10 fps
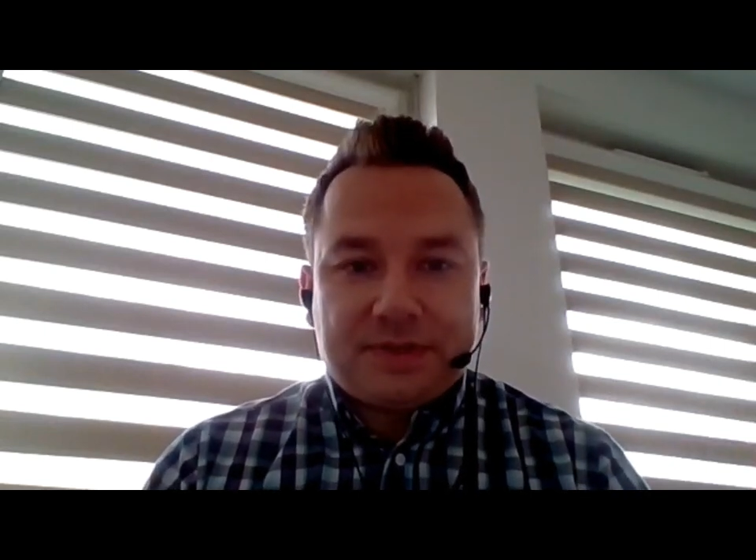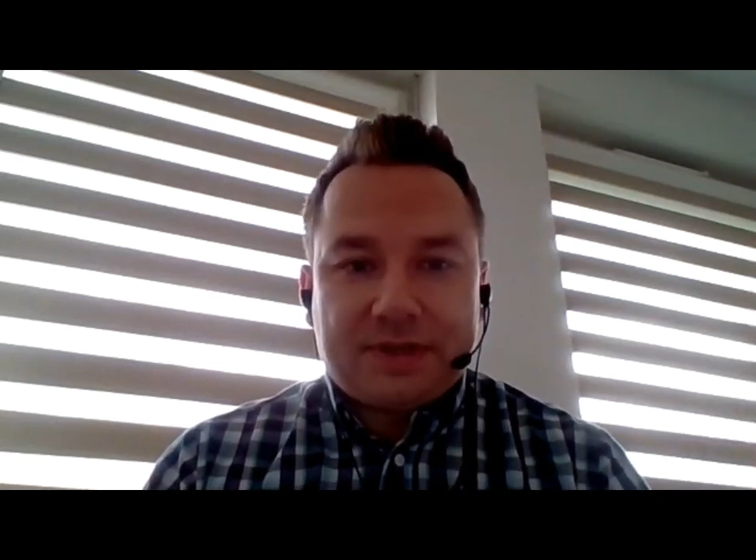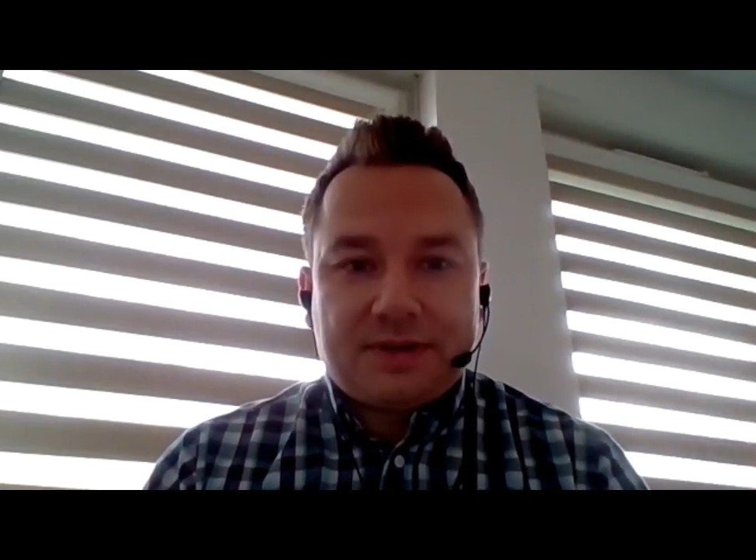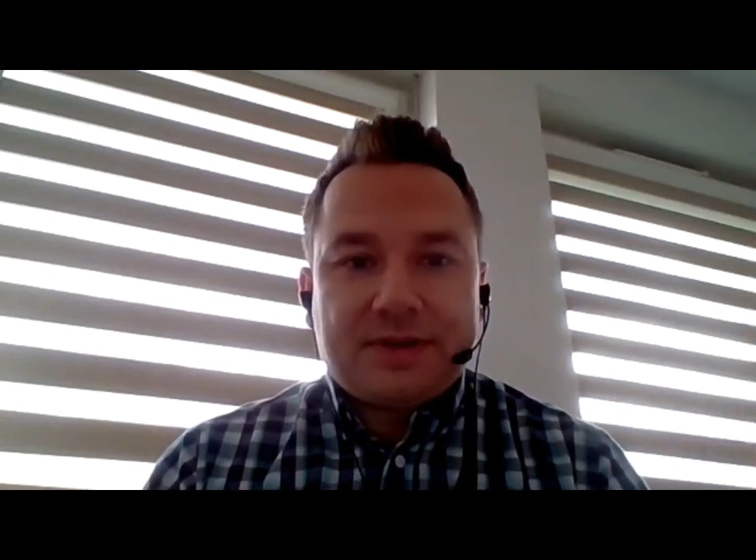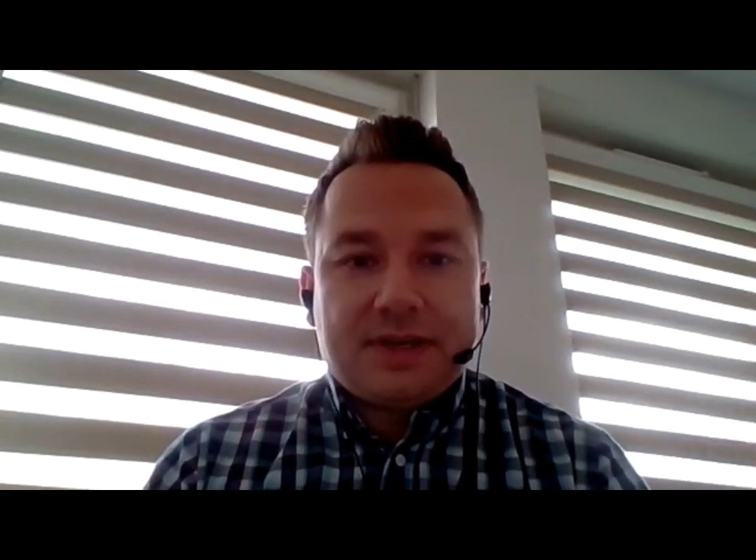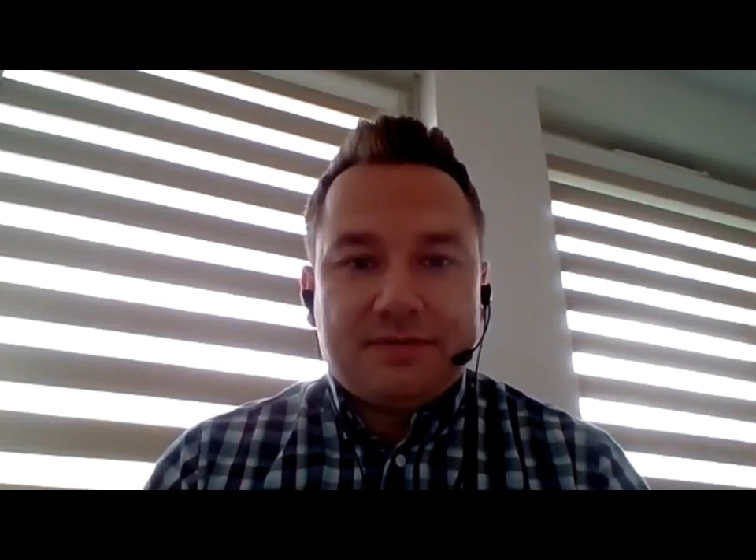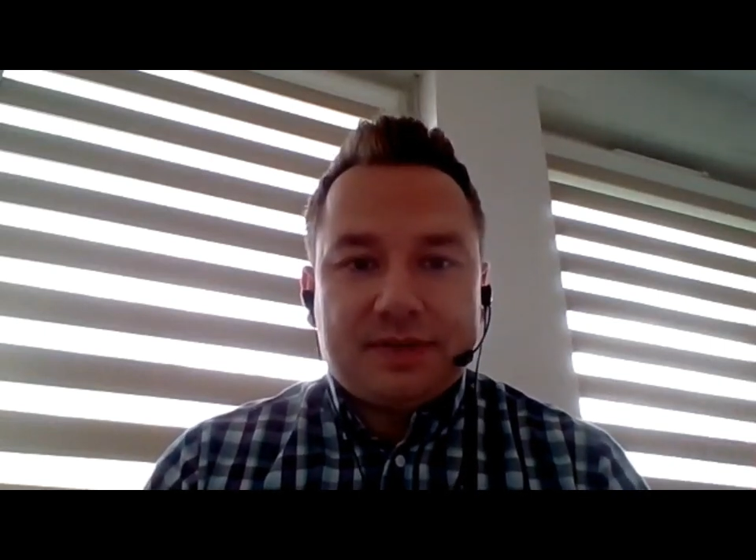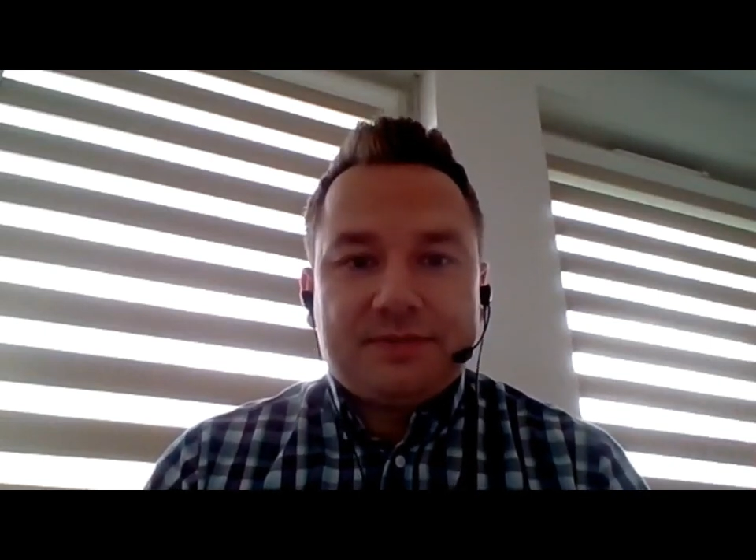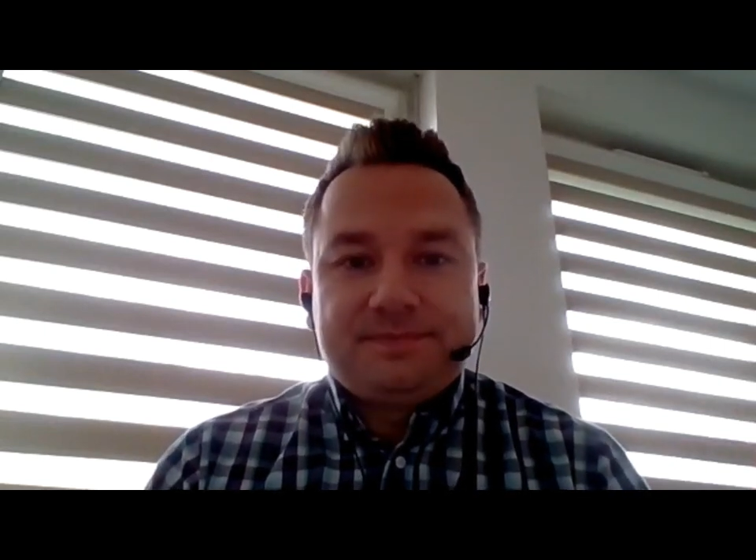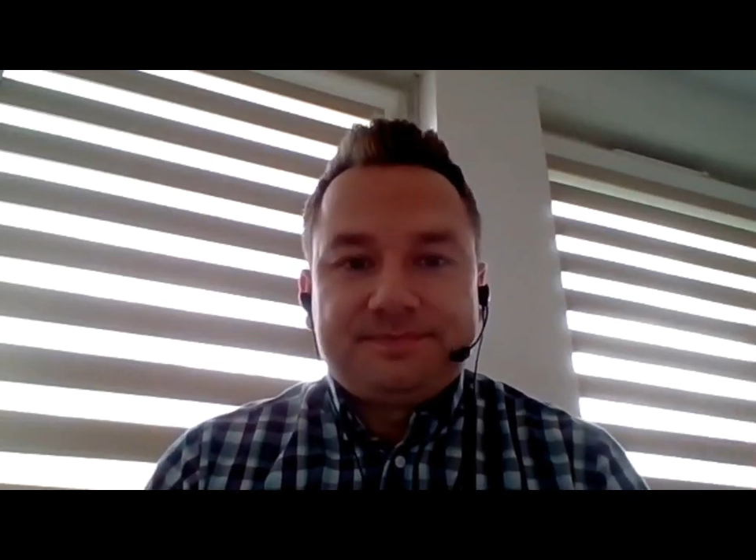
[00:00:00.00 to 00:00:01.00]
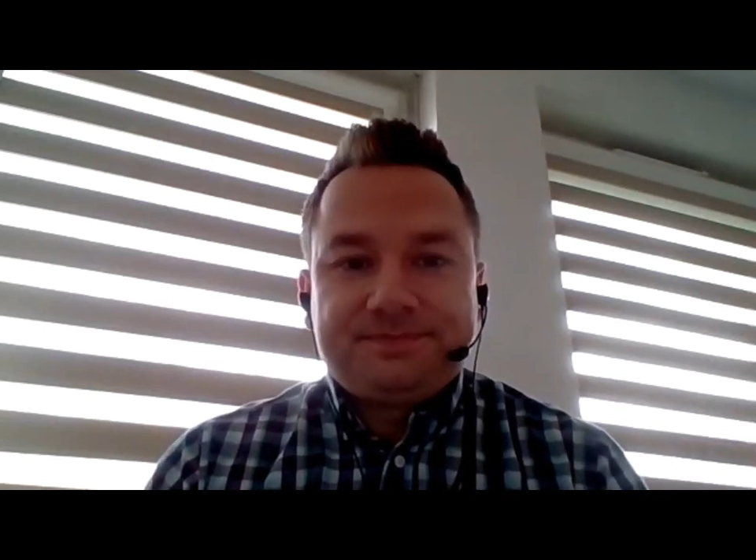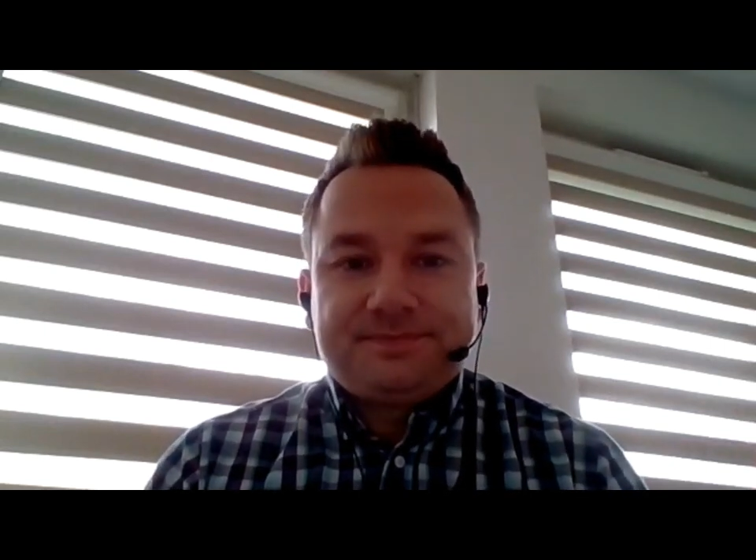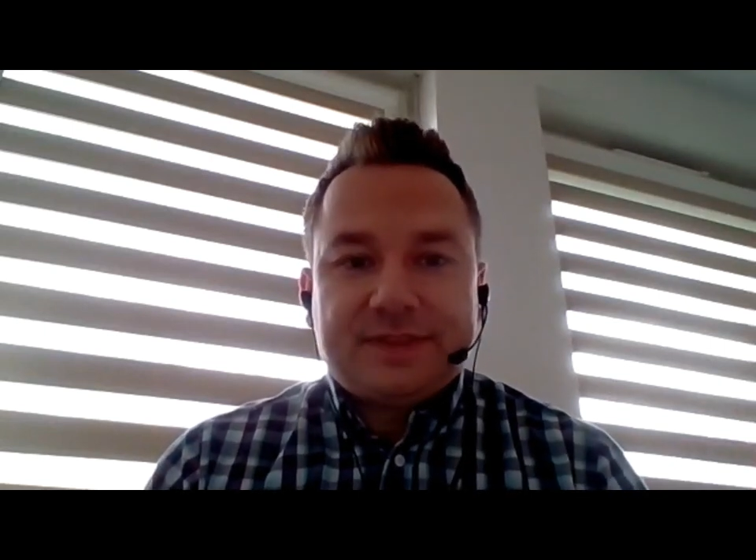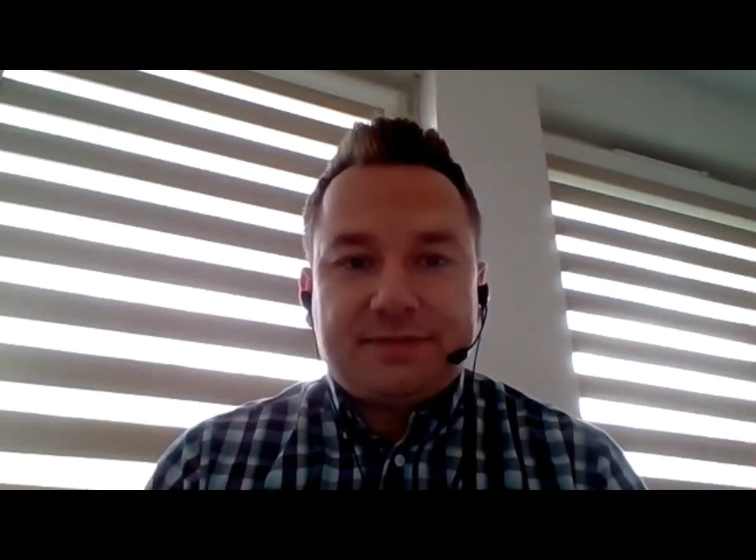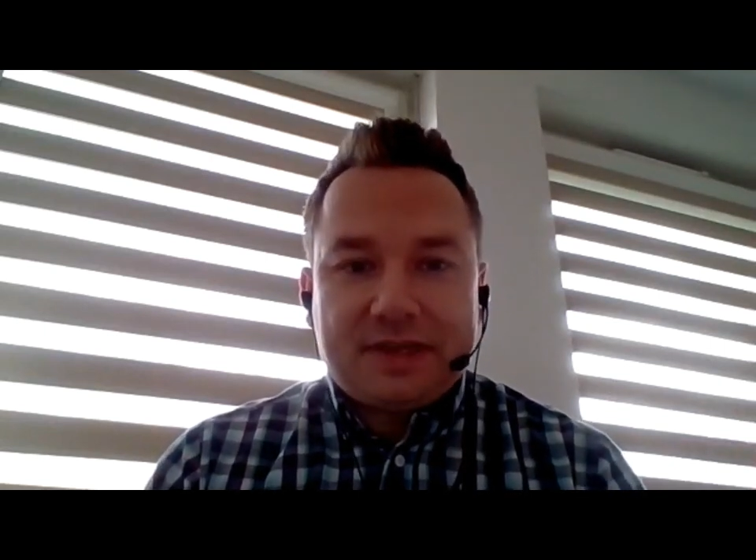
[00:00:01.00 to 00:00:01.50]
on our event.
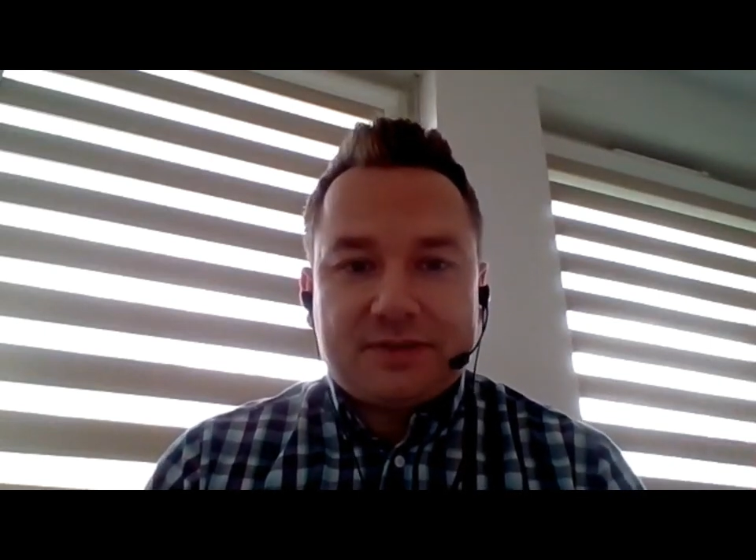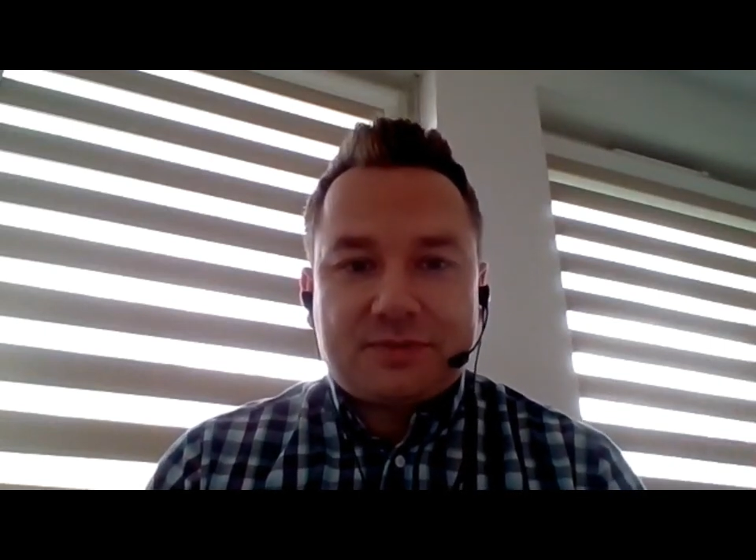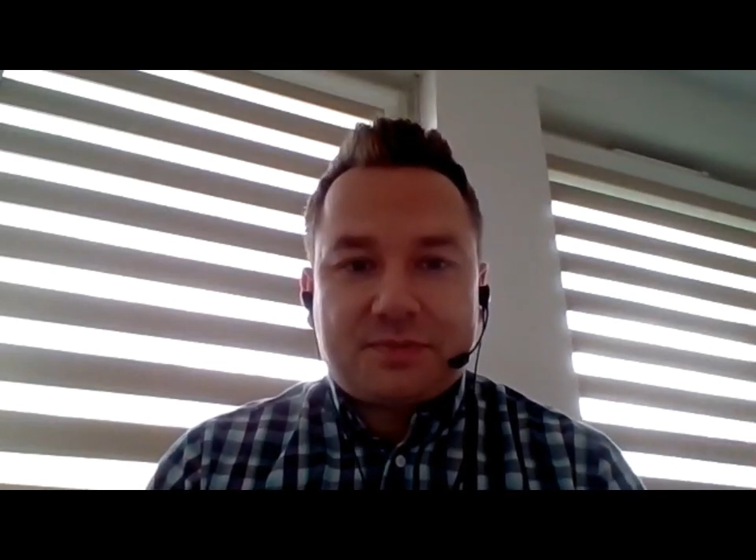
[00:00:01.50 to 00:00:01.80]
Thank you